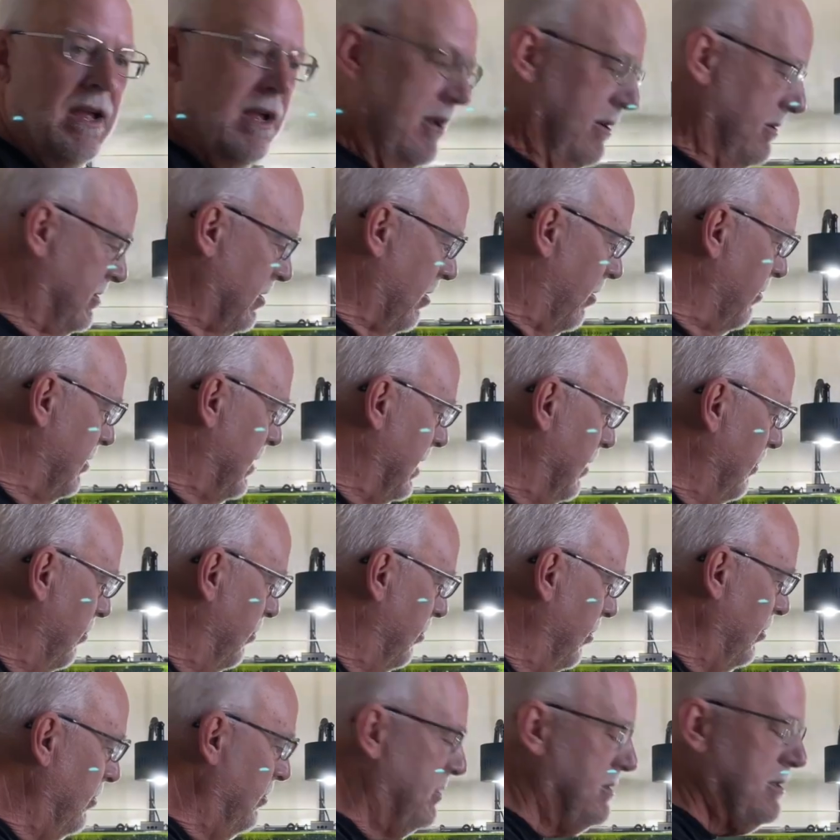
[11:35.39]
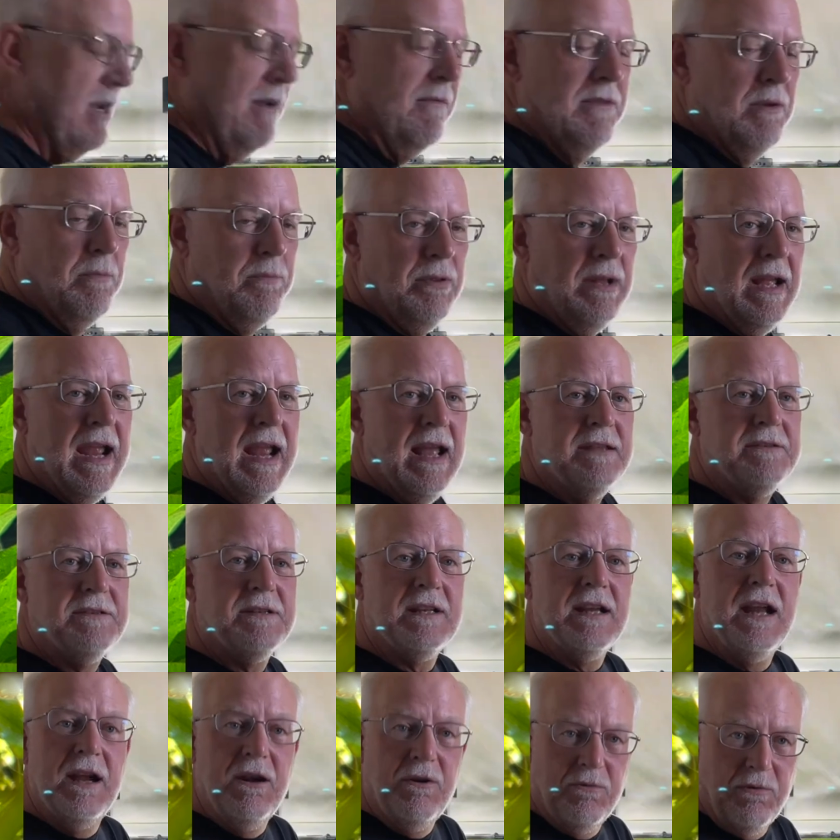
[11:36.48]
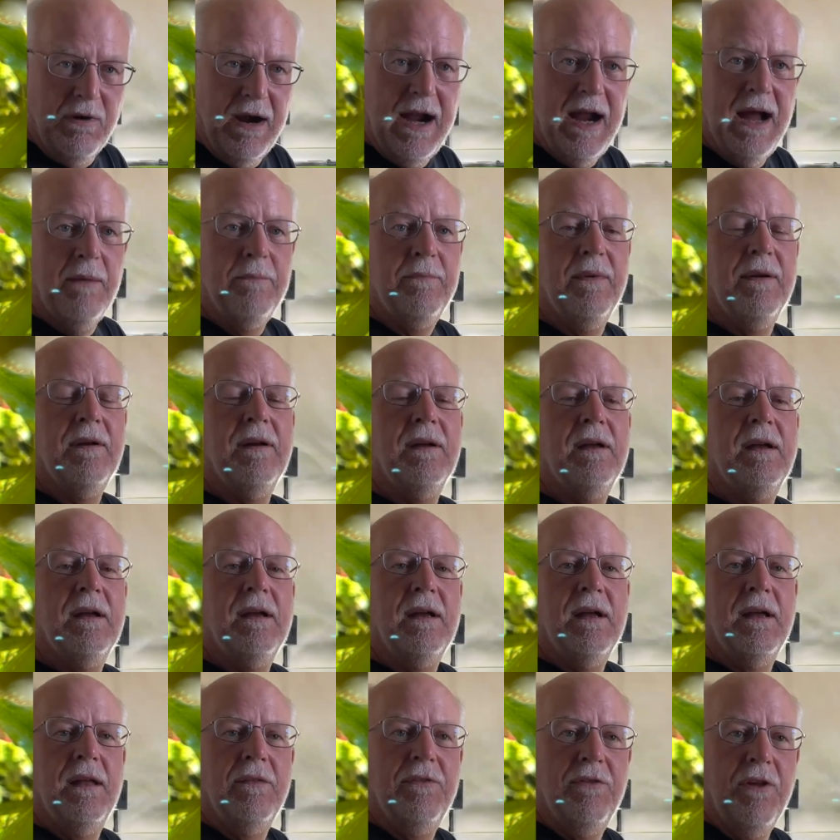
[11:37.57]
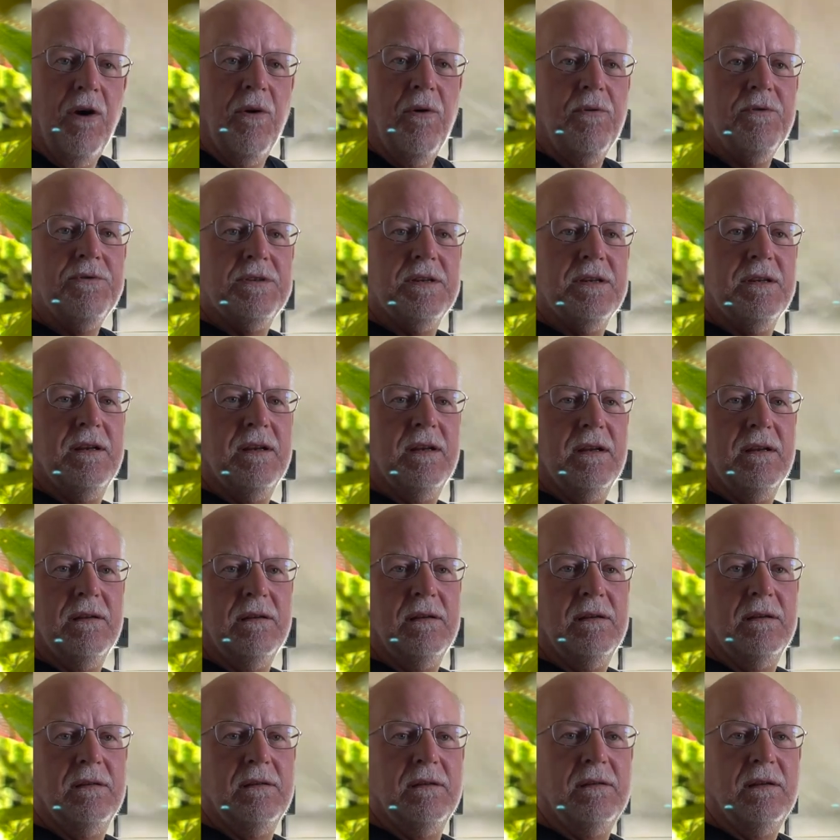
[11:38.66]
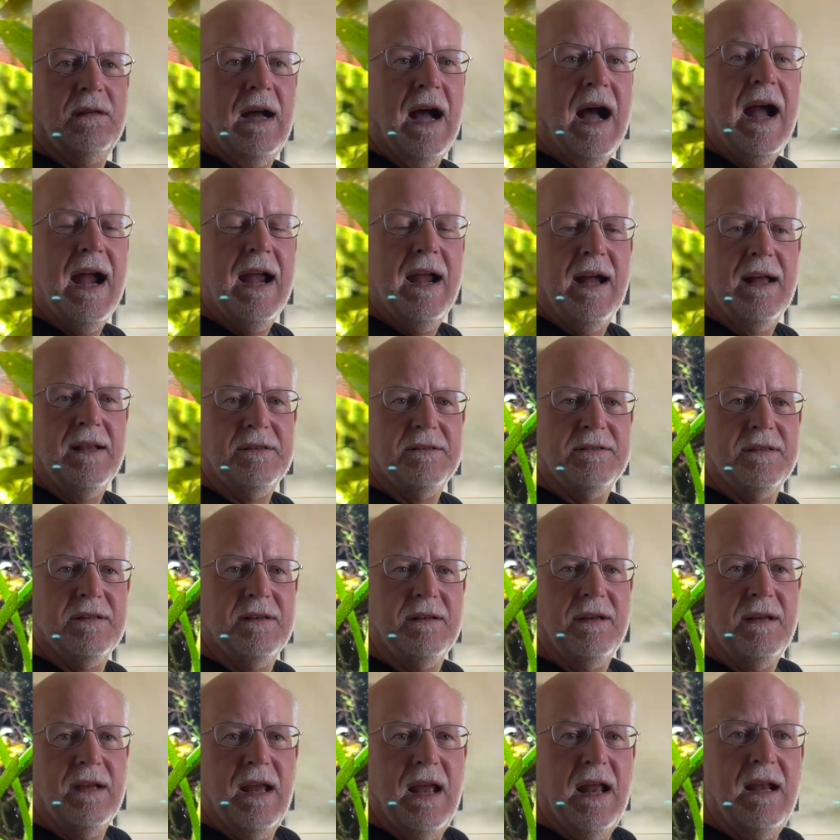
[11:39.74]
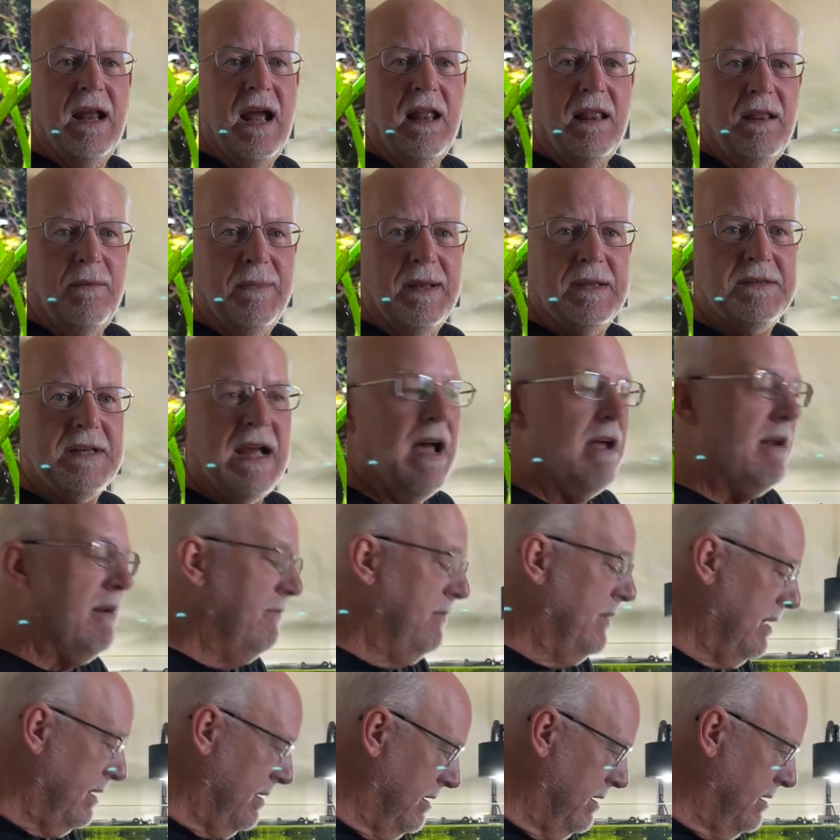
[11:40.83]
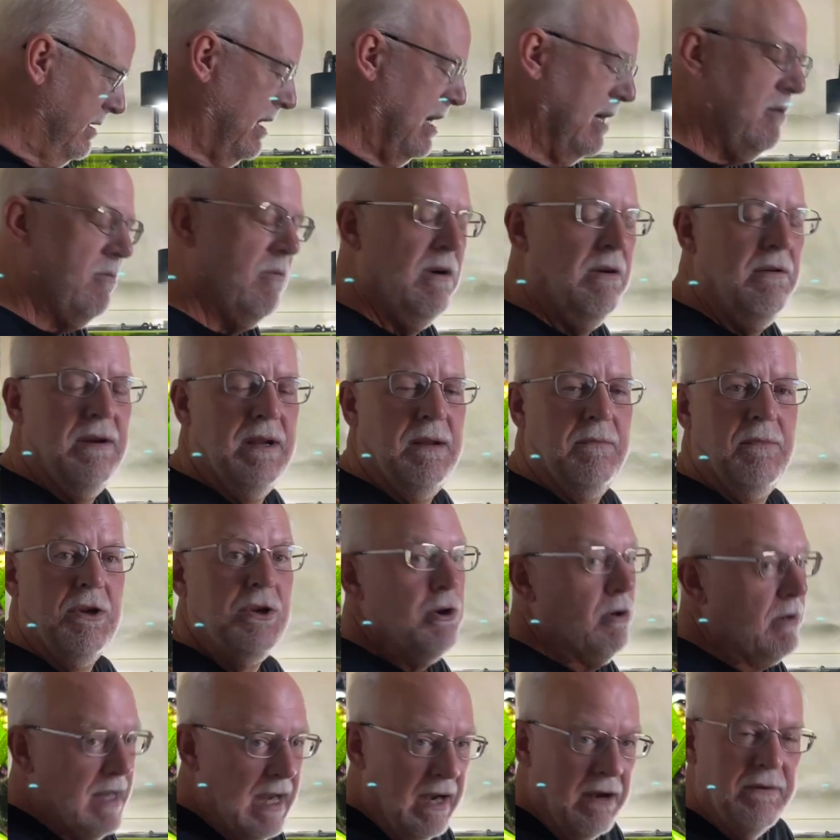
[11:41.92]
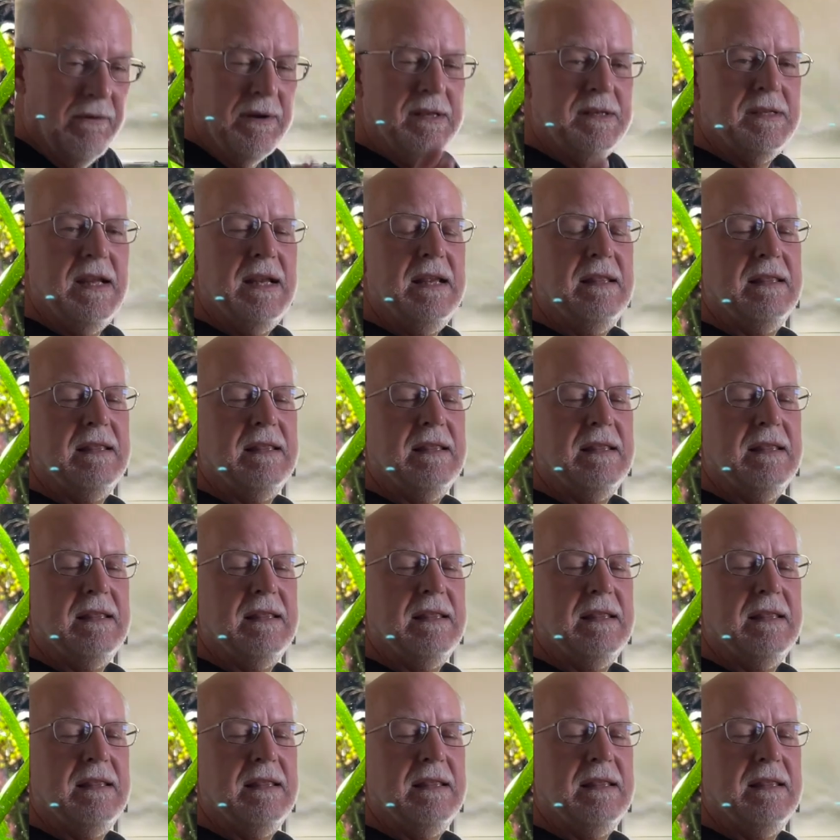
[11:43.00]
so the roots of the plants can grab those ions and elements out of the aquarium. You're guaranteed